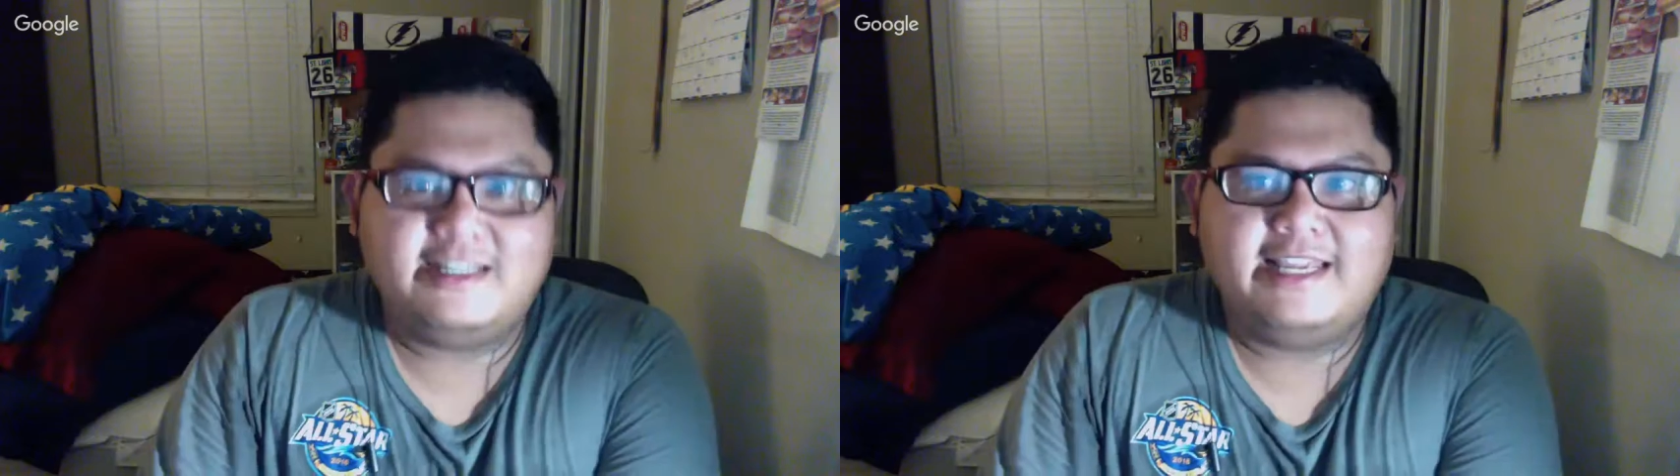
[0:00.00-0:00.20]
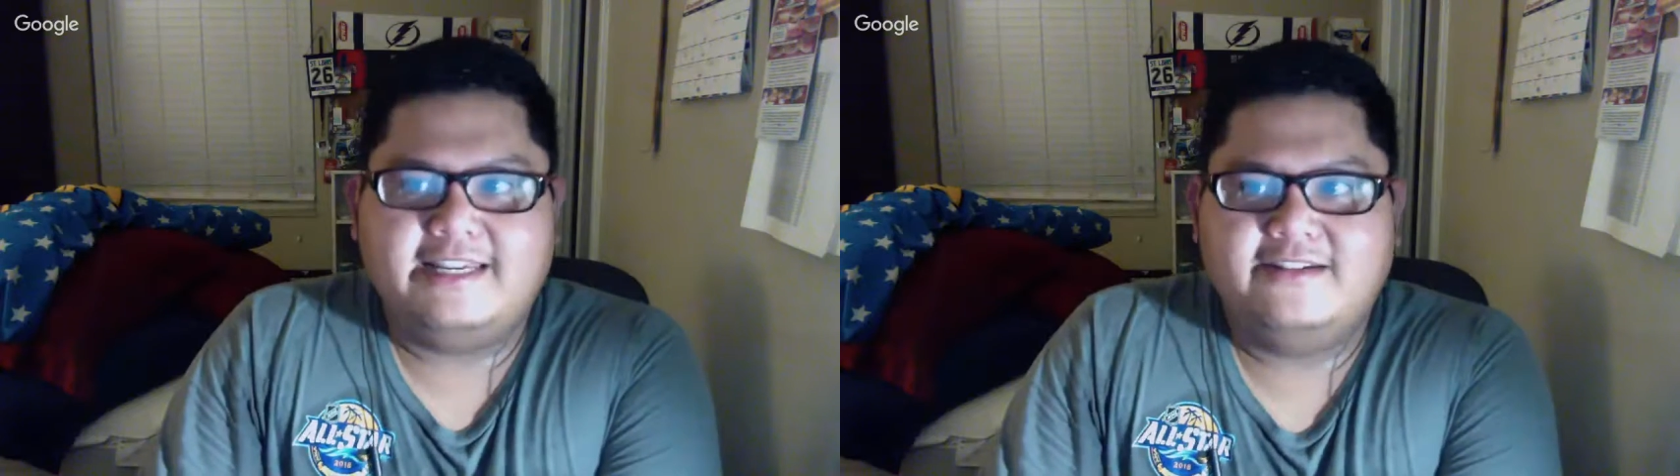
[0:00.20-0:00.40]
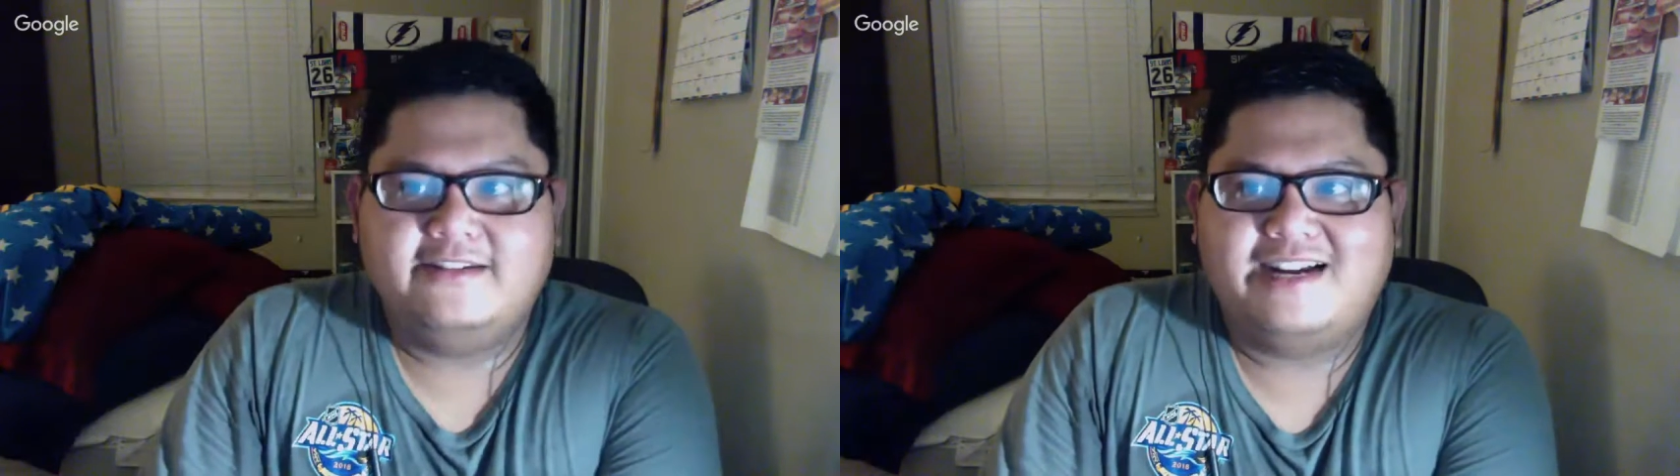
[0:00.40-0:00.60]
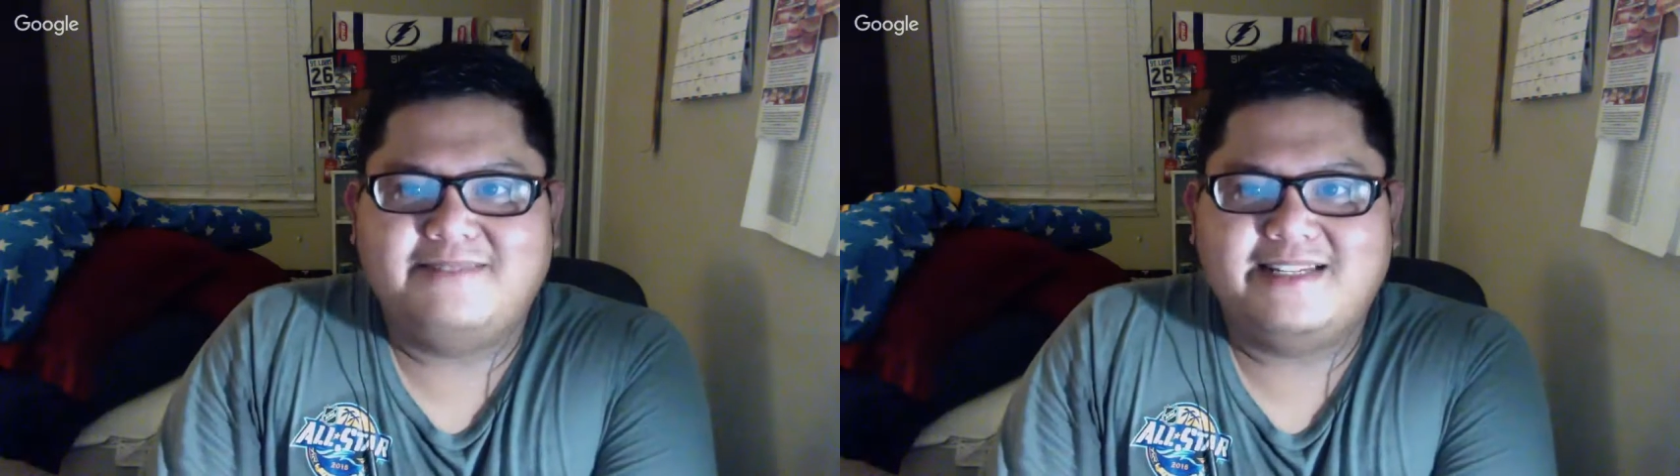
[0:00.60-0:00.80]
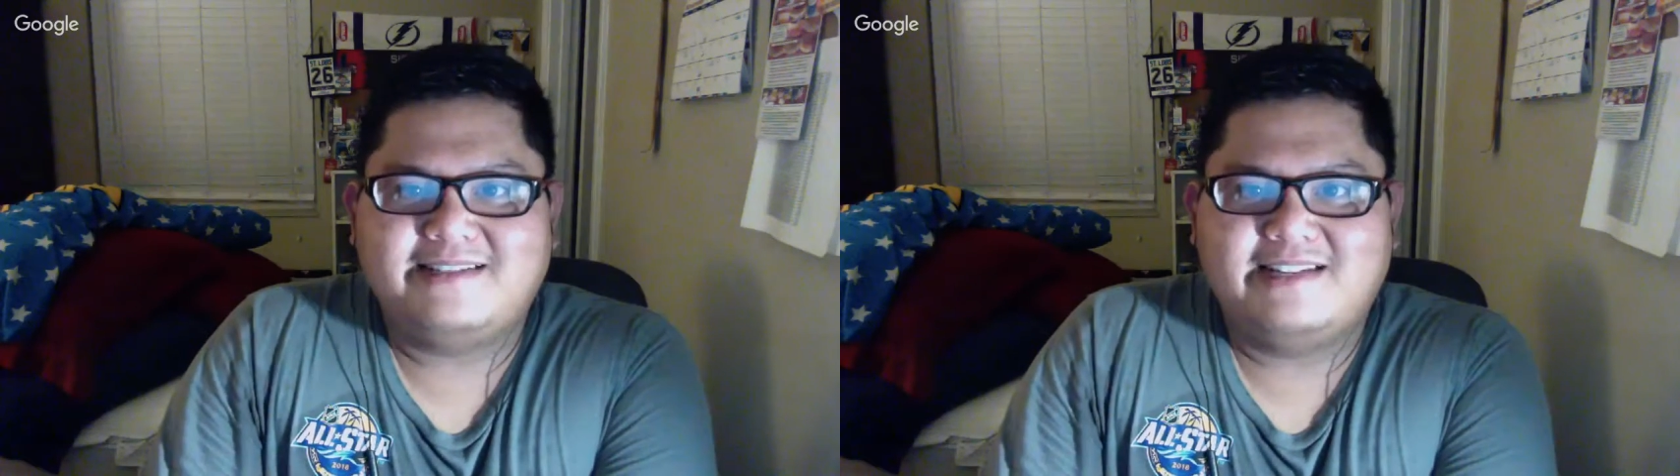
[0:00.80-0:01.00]
new. I
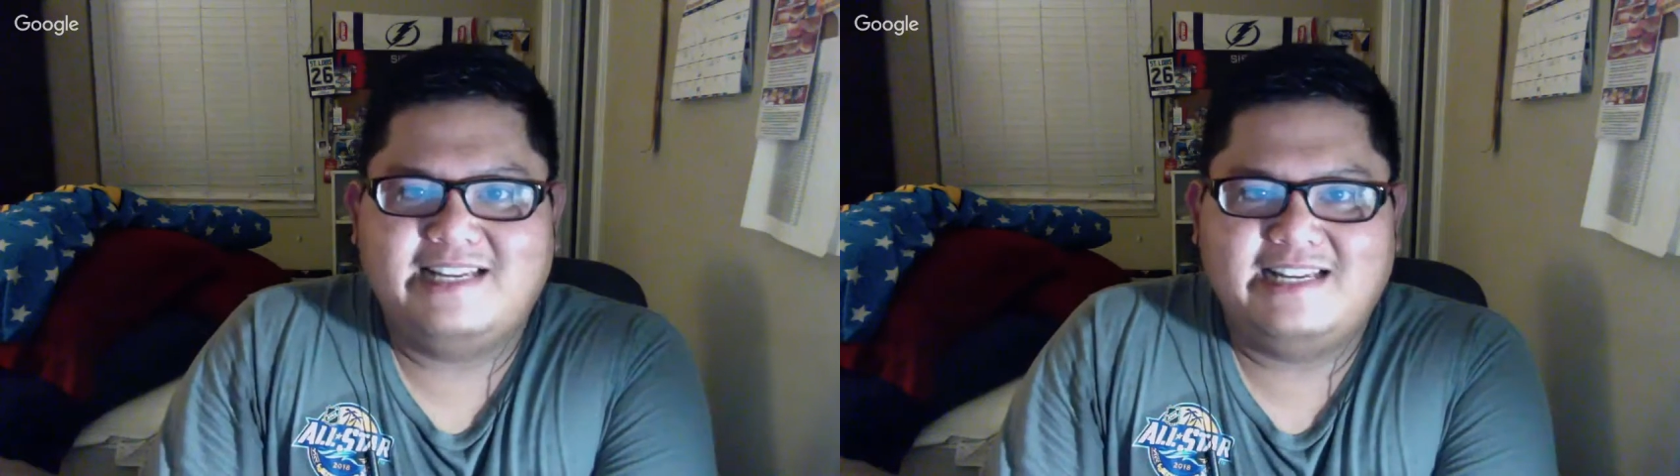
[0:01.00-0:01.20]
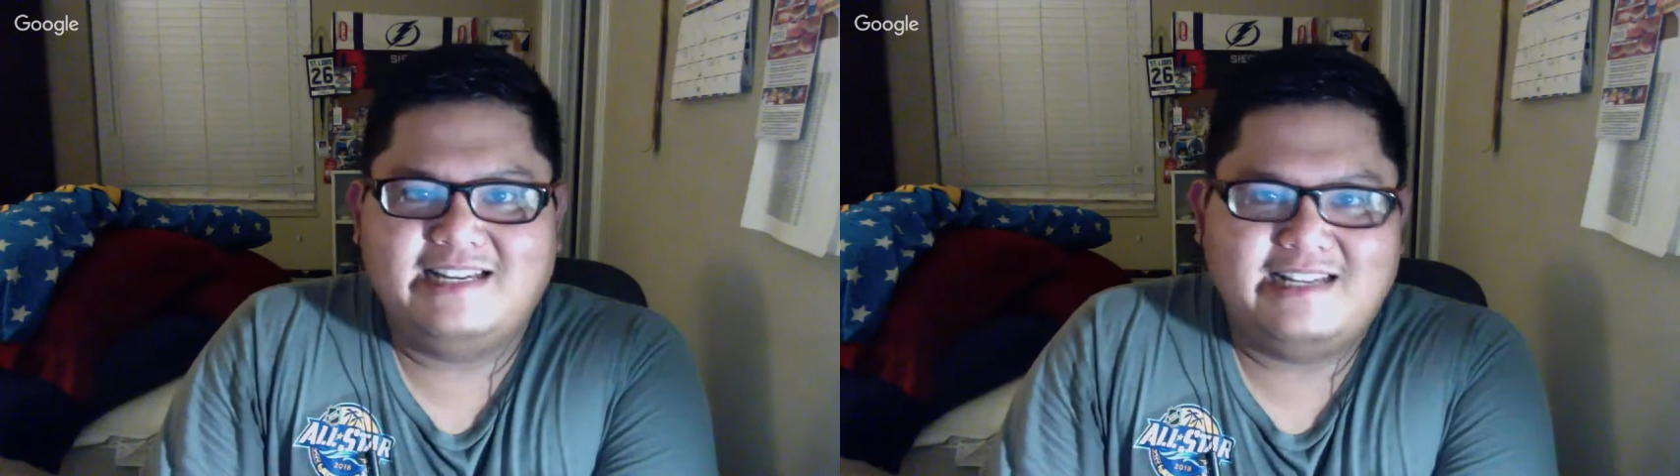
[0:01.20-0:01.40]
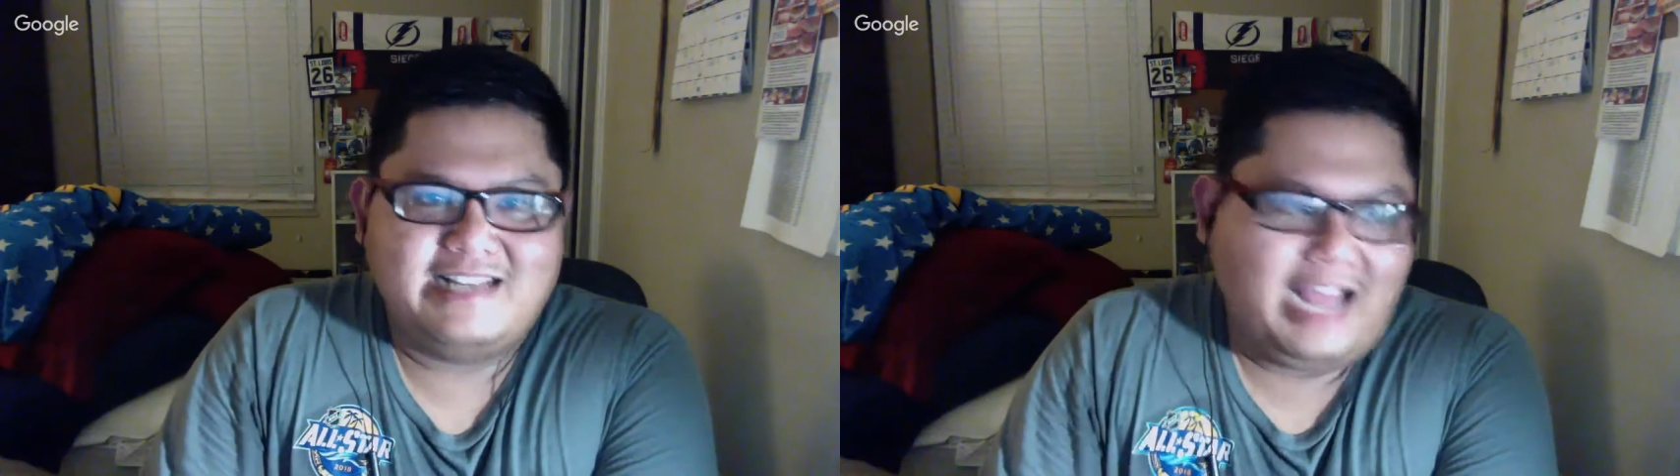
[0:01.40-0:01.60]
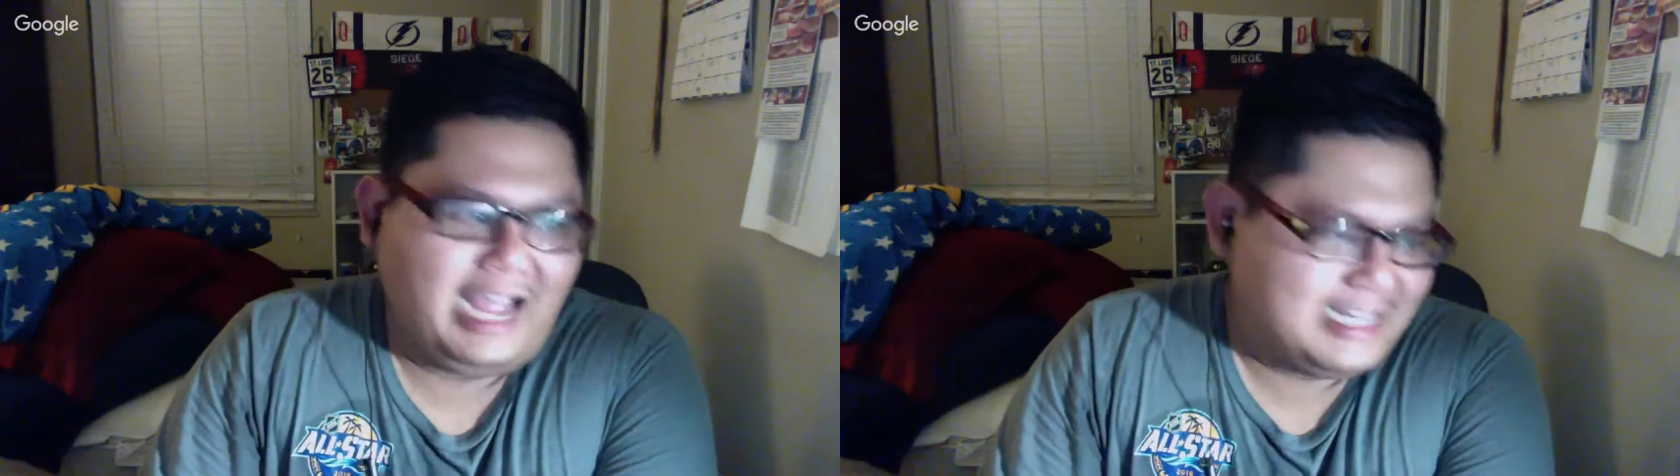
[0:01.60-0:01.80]
mean, I